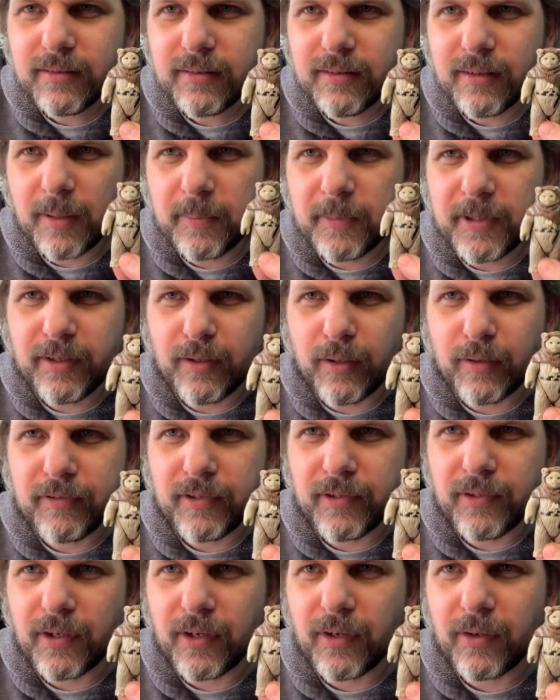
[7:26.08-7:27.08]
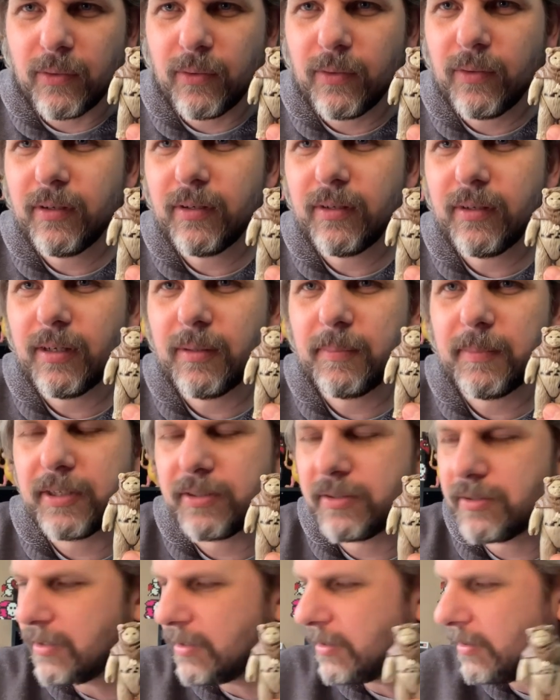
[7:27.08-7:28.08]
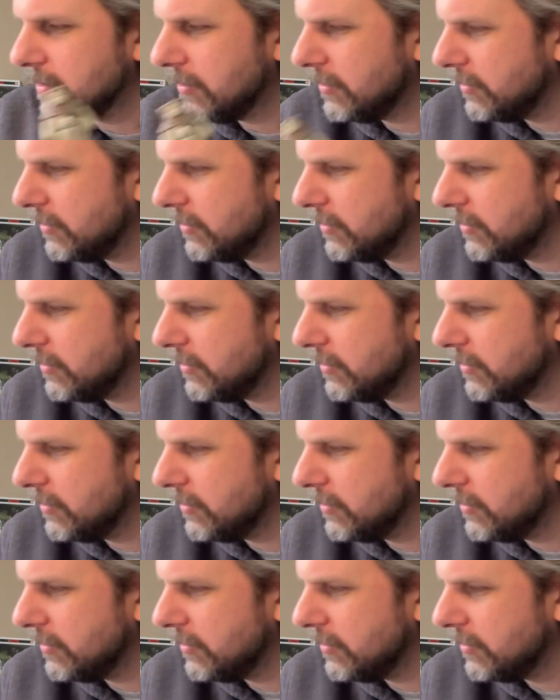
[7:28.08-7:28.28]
Let me know if you know. I'm not sure.